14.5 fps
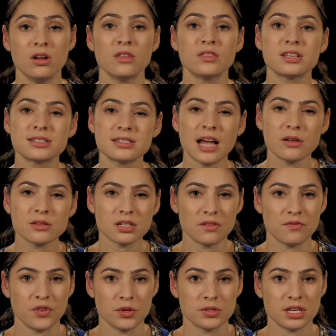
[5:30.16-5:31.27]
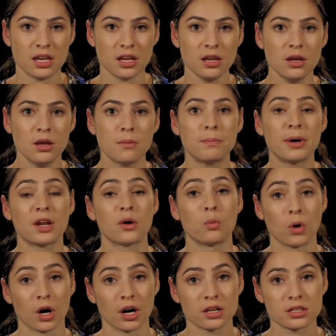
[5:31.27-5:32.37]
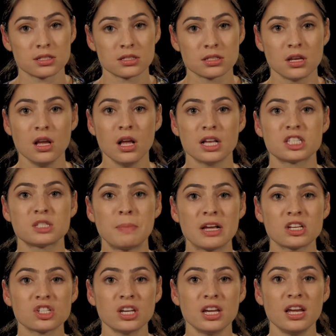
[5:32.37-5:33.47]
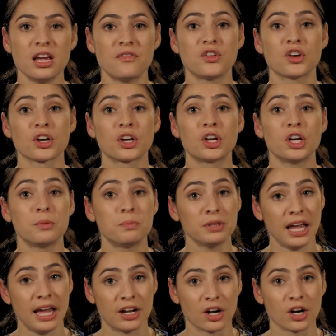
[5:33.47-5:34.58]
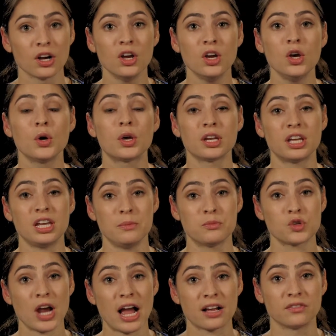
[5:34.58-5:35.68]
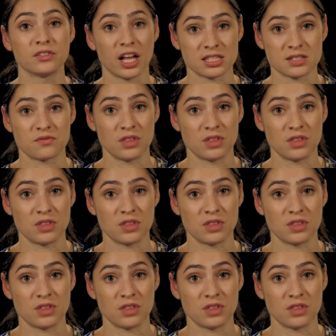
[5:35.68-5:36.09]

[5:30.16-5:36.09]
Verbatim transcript: This sounds confusing, but it works especially if you're a good planner who can keep track of lots of